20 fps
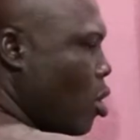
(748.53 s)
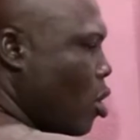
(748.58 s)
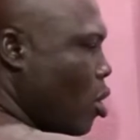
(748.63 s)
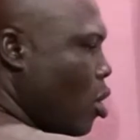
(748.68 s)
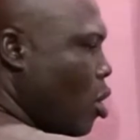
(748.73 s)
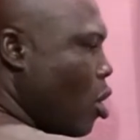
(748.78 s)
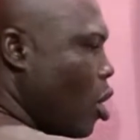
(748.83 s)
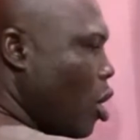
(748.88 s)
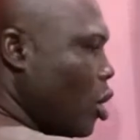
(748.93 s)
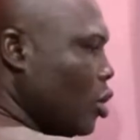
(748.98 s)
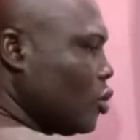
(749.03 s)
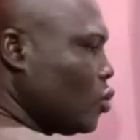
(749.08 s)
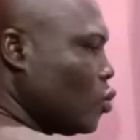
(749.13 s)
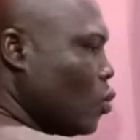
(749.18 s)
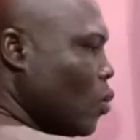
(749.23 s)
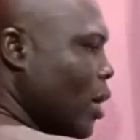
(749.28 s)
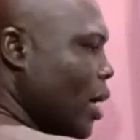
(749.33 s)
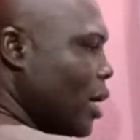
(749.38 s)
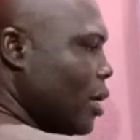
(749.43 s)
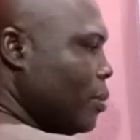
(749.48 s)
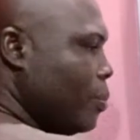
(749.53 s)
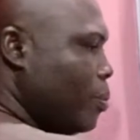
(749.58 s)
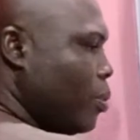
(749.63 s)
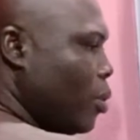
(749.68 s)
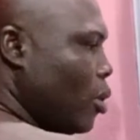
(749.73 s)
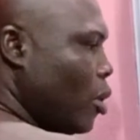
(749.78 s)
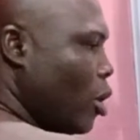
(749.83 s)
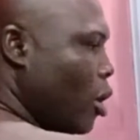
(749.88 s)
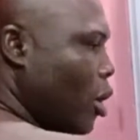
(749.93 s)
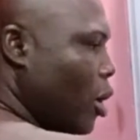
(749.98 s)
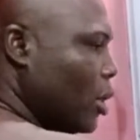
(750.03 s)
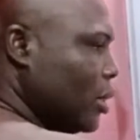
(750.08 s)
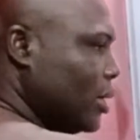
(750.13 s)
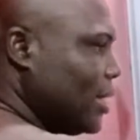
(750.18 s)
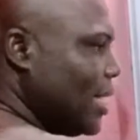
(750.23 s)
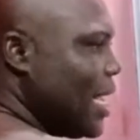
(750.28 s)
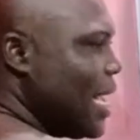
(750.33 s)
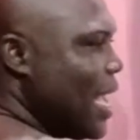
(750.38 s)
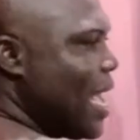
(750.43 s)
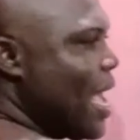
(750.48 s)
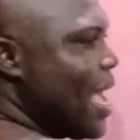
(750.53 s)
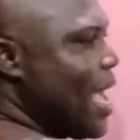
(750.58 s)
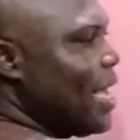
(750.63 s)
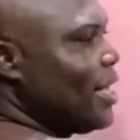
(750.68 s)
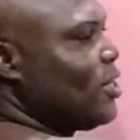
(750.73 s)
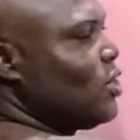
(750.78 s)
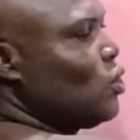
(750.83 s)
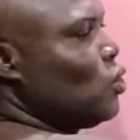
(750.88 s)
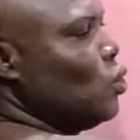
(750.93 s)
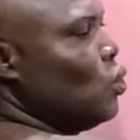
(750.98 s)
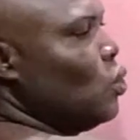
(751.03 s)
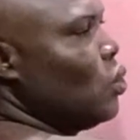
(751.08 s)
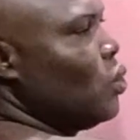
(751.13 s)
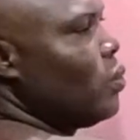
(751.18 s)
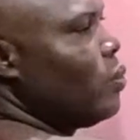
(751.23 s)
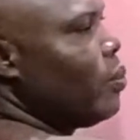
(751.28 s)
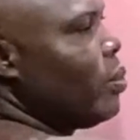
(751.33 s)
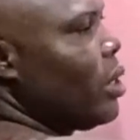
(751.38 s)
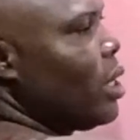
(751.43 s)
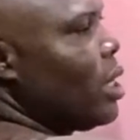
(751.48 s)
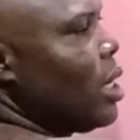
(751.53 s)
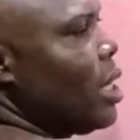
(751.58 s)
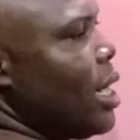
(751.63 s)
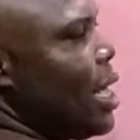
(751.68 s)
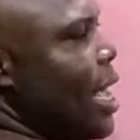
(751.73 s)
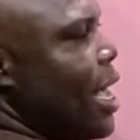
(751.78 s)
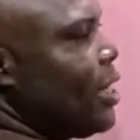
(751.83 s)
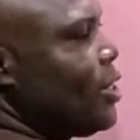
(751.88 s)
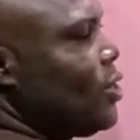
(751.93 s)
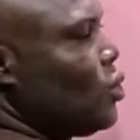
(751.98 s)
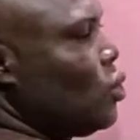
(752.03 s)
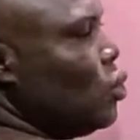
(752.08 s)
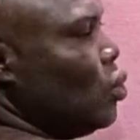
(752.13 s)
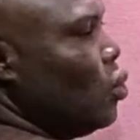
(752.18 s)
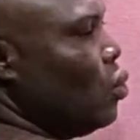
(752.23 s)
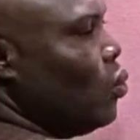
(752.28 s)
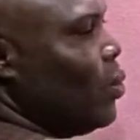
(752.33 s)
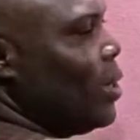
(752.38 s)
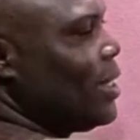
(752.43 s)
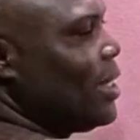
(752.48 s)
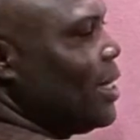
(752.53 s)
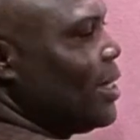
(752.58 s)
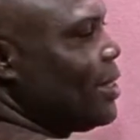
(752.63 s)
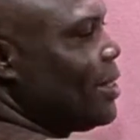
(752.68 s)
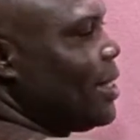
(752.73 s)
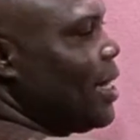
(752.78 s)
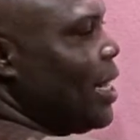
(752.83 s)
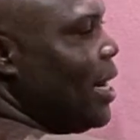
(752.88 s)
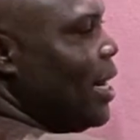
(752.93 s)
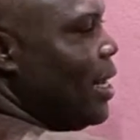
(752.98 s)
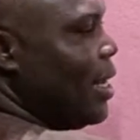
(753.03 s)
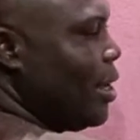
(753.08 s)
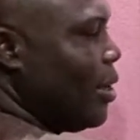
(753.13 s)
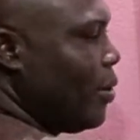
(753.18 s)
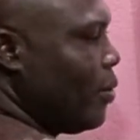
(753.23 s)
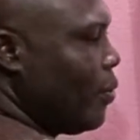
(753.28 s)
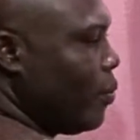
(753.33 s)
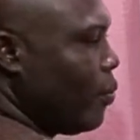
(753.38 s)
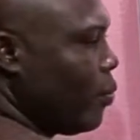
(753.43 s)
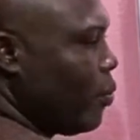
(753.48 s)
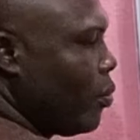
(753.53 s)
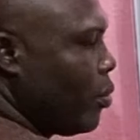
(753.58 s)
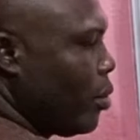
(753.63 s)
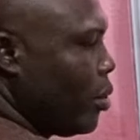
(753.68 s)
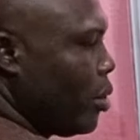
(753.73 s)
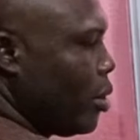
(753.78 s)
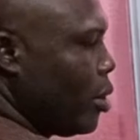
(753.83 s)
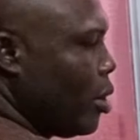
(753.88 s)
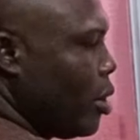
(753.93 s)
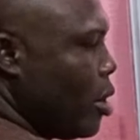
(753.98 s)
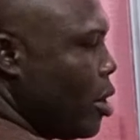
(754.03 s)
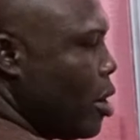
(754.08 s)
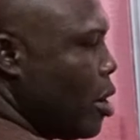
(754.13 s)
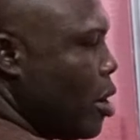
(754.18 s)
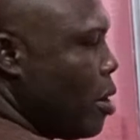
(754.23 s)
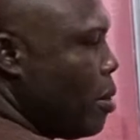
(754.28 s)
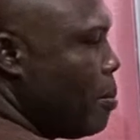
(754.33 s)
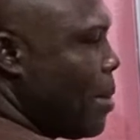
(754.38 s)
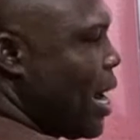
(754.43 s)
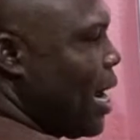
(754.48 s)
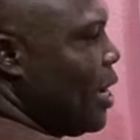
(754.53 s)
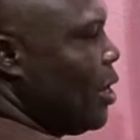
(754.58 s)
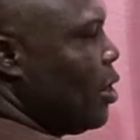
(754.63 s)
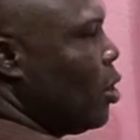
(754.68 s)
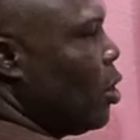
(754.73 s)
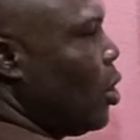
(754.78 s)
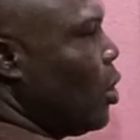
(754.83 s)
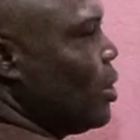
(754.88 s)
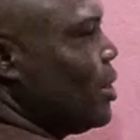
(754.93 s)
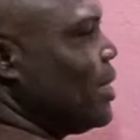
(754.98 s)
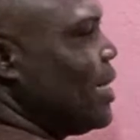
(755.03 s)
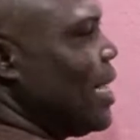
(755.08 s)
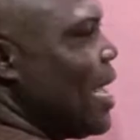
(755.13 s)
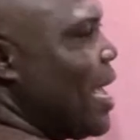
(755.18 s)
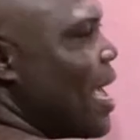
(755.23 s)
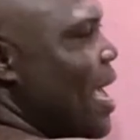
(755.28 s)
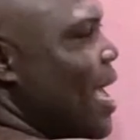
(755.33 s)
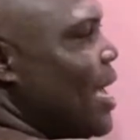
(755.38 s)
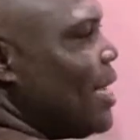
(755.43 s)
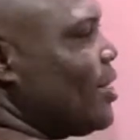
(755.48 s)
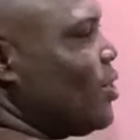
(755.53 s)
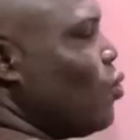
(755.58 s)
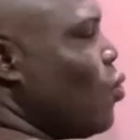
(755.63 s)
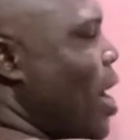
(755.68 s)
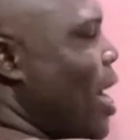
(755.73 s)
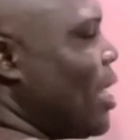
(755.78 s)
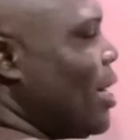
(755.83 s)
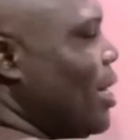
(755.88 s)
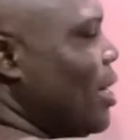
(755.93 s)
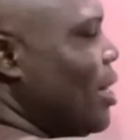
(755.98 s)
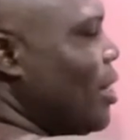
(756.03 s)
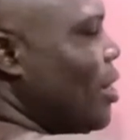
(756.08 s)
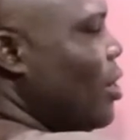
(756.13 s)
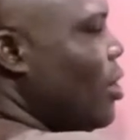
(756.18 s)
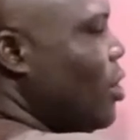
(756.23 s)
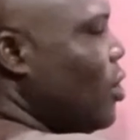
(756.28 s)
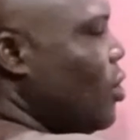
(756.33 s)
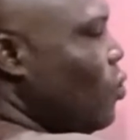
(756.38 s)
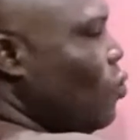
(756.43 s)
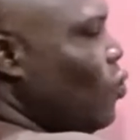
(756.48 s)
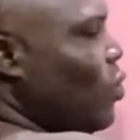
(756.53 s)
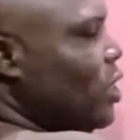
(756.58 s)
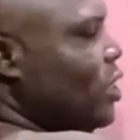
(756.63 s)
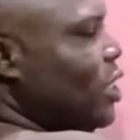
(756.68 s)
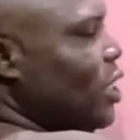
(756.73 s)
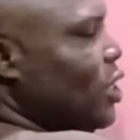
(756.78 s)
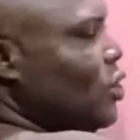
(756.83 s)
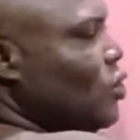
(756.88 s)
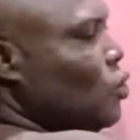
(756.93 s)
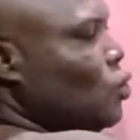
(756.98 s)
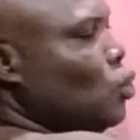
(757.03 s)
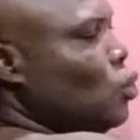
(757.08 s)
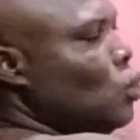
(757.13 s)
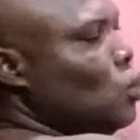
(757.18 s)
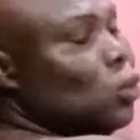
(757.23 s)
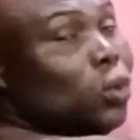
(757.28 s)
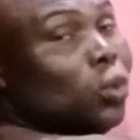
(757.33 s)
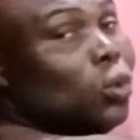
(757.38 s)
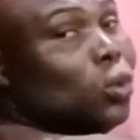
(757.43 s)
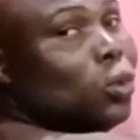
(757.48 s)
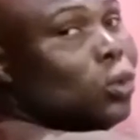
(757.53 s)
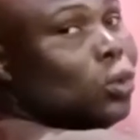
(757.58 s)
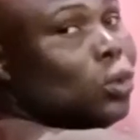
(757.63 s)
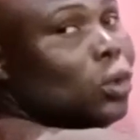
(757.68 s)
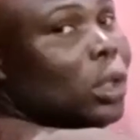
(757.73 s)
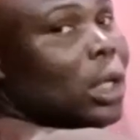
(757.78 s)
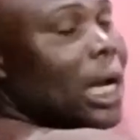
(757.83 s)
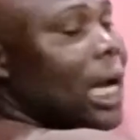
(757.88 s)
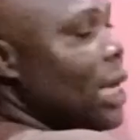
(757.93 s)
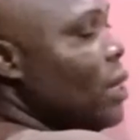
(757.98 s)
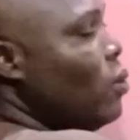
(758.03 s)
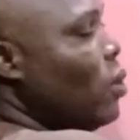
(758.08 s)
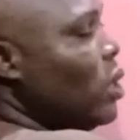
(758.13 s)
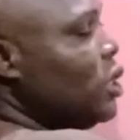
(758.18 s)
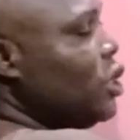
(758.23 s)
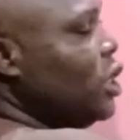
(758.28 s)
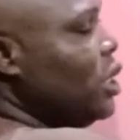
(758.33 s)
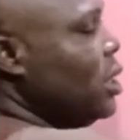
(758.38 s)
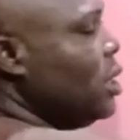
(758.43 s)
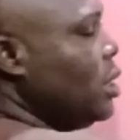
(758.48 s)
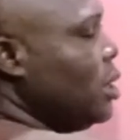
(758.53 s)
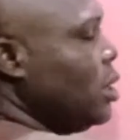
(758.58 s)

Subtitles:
All squared plus x2. x2, which is 3. Minus x1, which is 2. Are you watching?